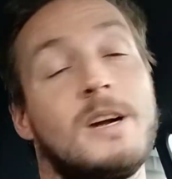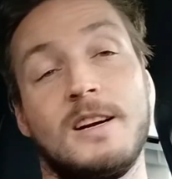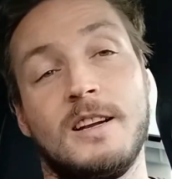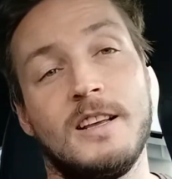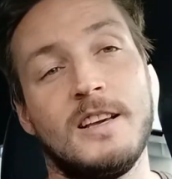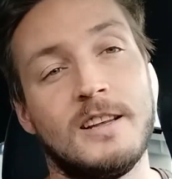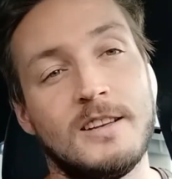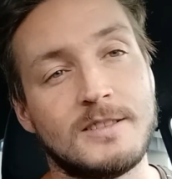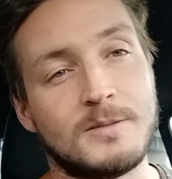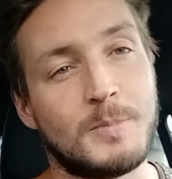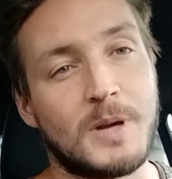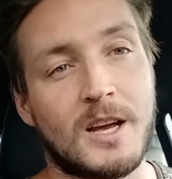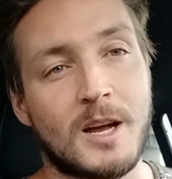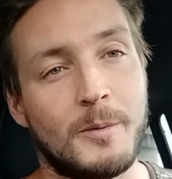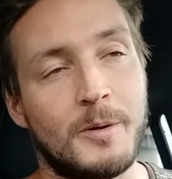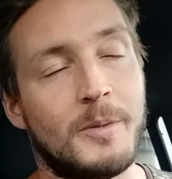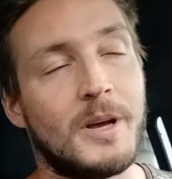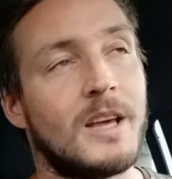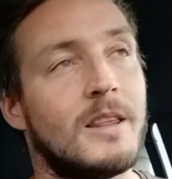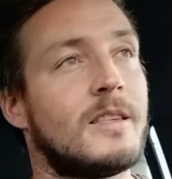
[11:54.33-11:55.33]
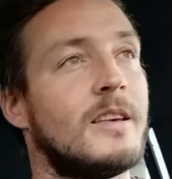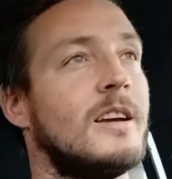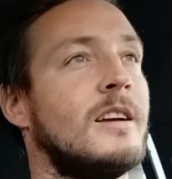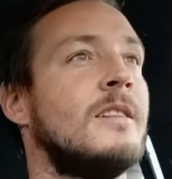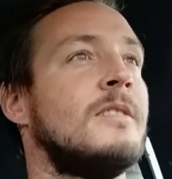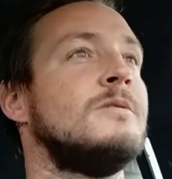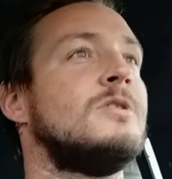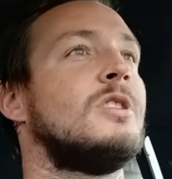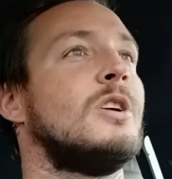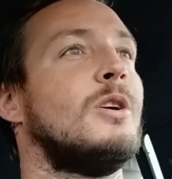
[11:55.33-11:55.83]
Apparently this has
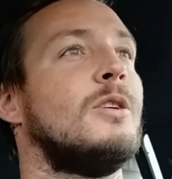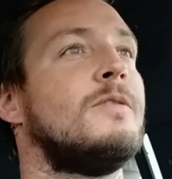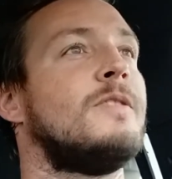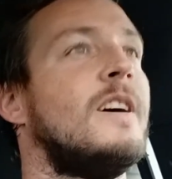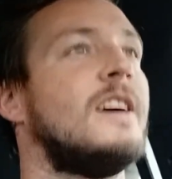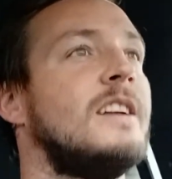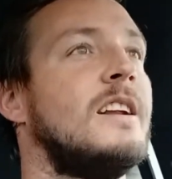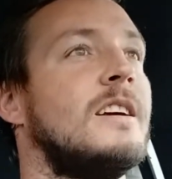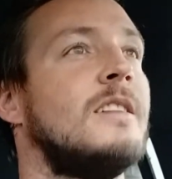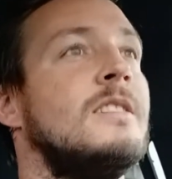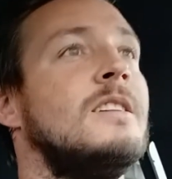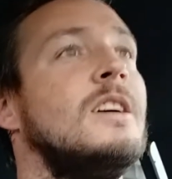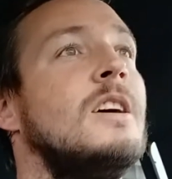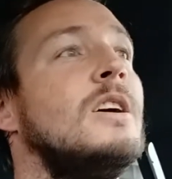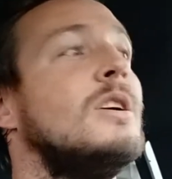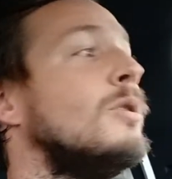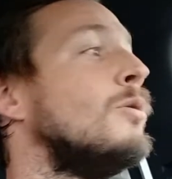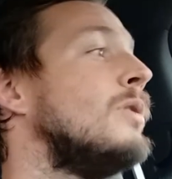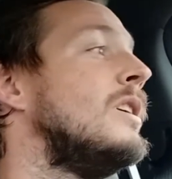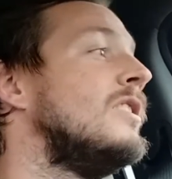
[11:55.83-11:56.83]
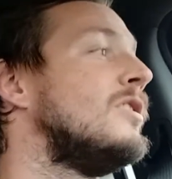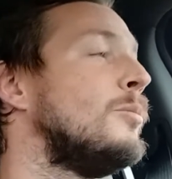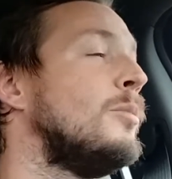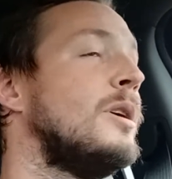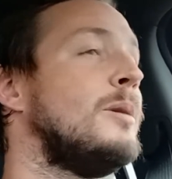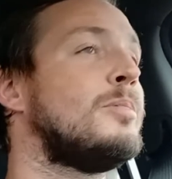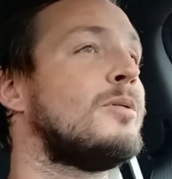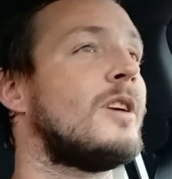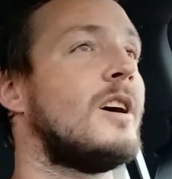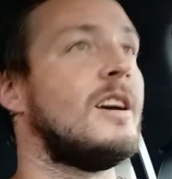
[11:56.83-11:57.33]
become a big thing, so
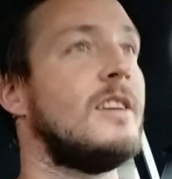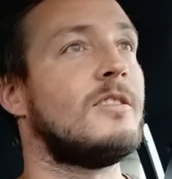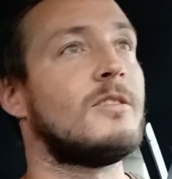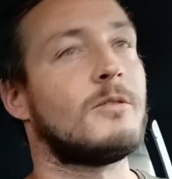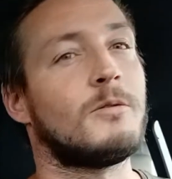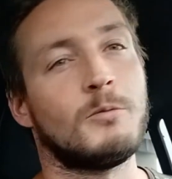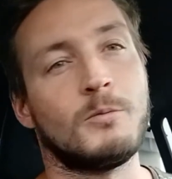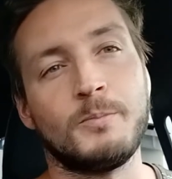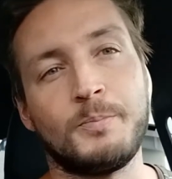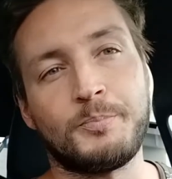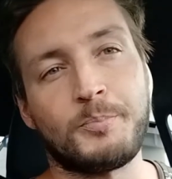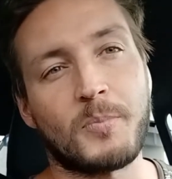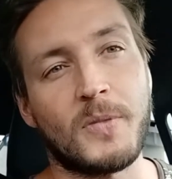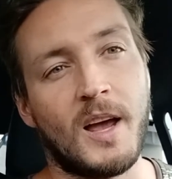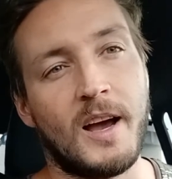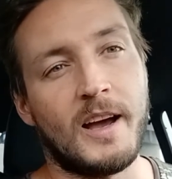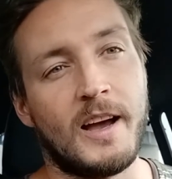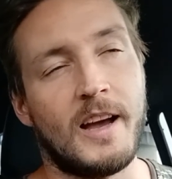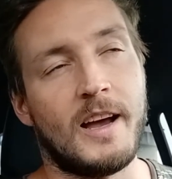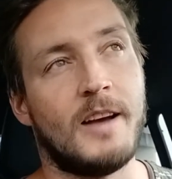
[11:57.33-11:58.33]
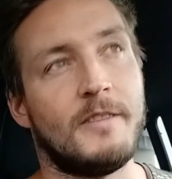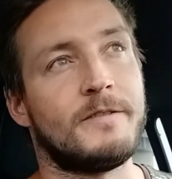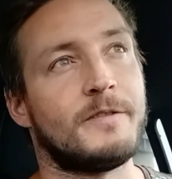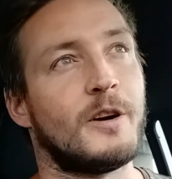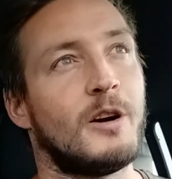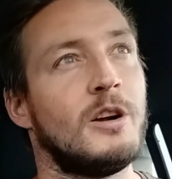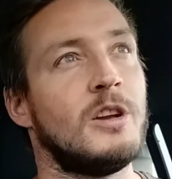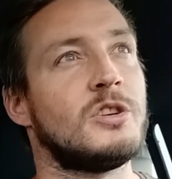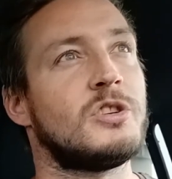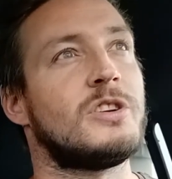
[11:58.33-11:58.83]
finding reasonably priced
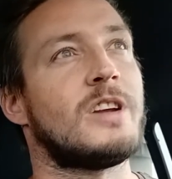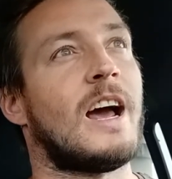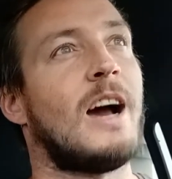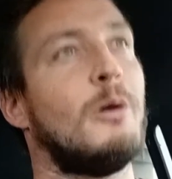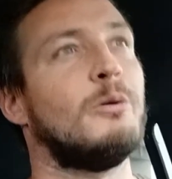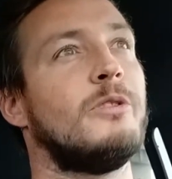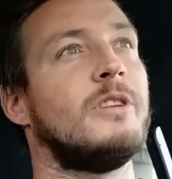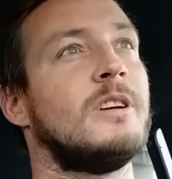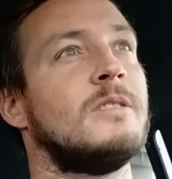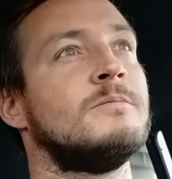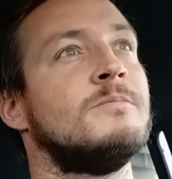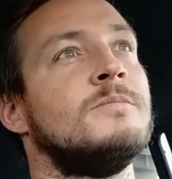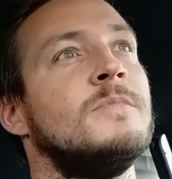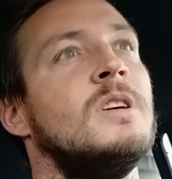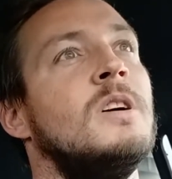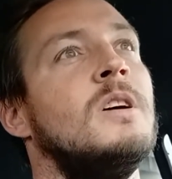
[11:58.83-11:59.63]
furnished